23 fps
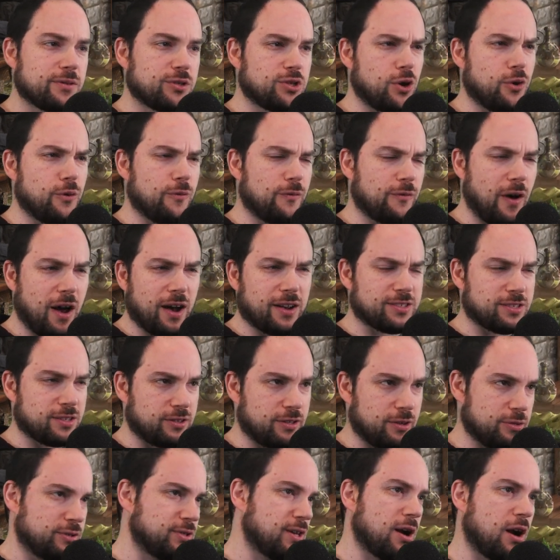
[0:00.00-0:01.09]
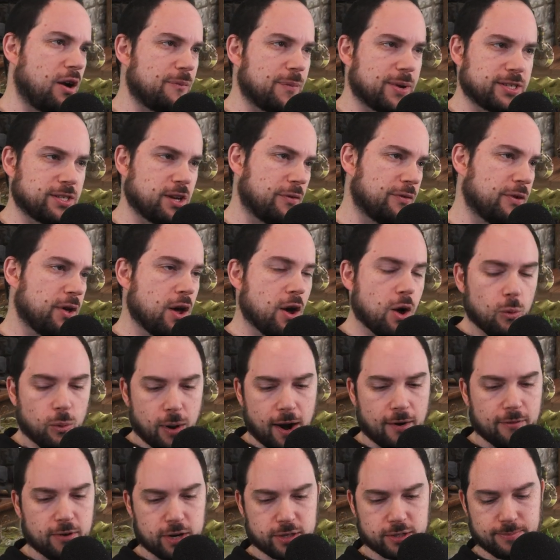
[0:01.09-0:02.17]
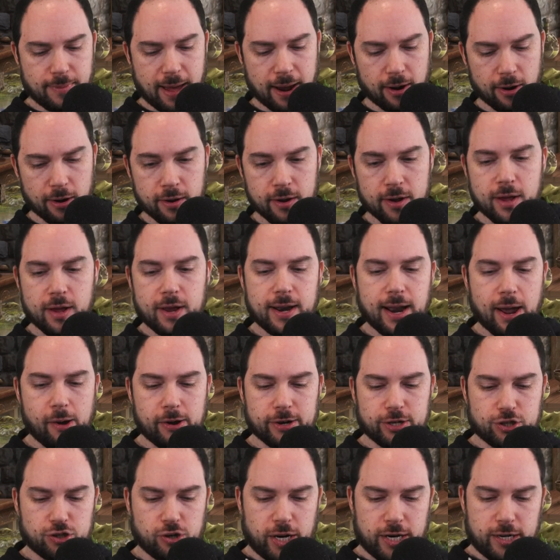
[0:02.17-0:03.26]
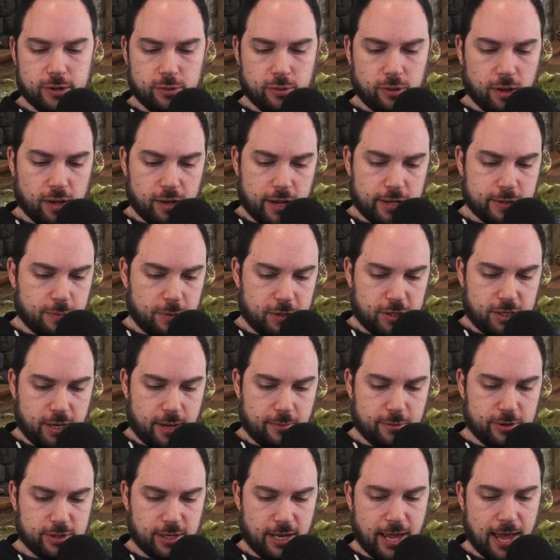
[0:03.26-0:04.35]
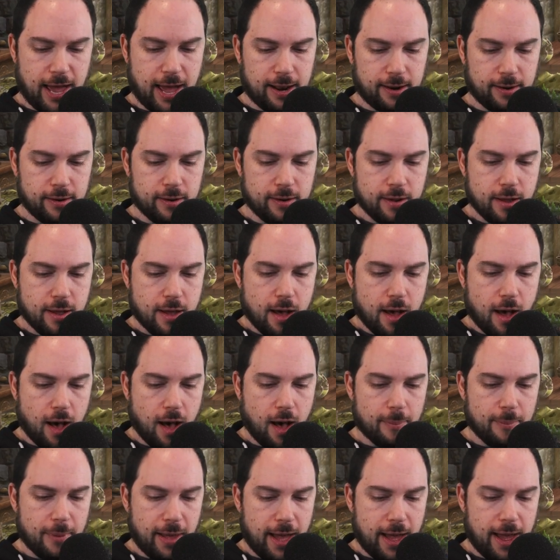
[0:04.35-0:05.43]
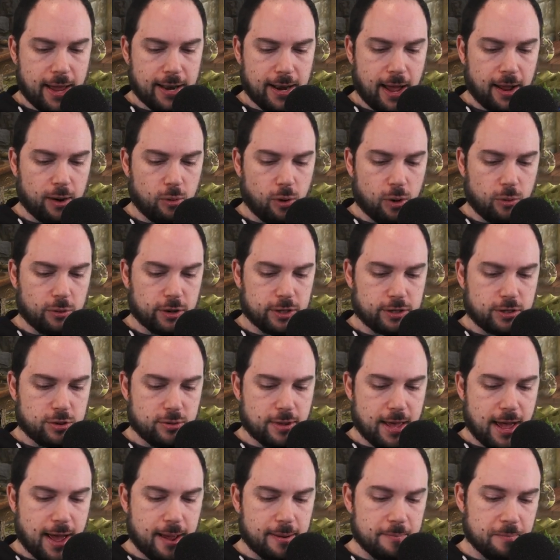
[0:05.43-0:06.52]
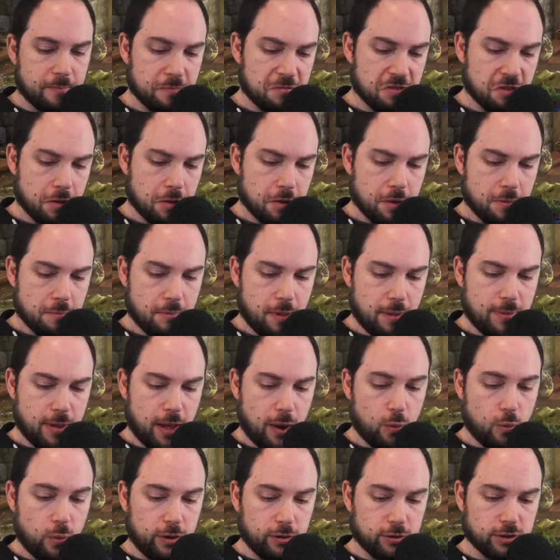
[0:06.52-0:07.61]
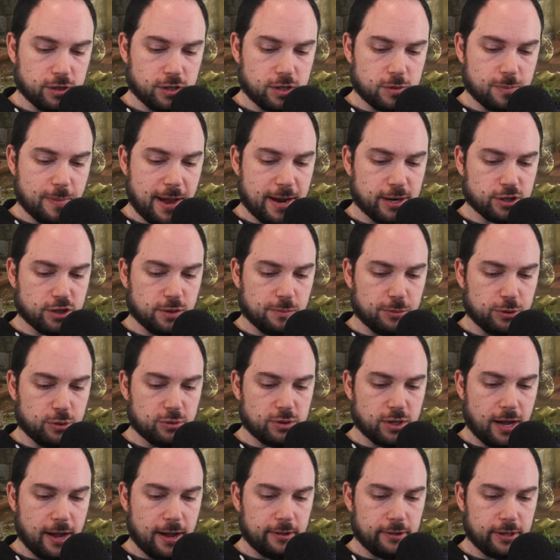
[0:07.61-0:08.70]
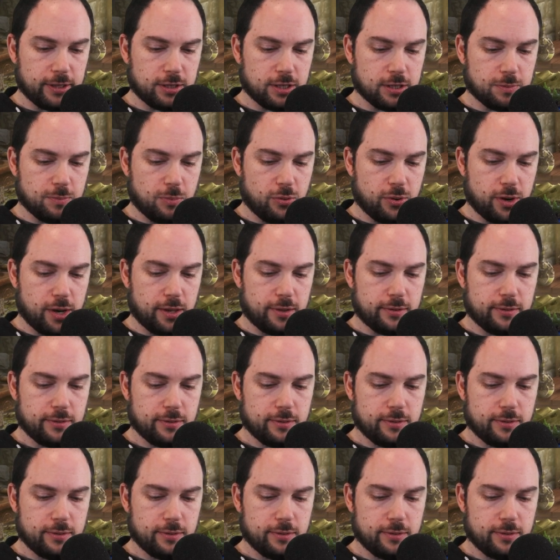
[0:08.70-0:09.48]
So Fox clears that off myself. Whatever, doesn't matter. Now I just try and do as much damage as I can. And how do I want to do that? Maybe I will just smash the blue tile at this point.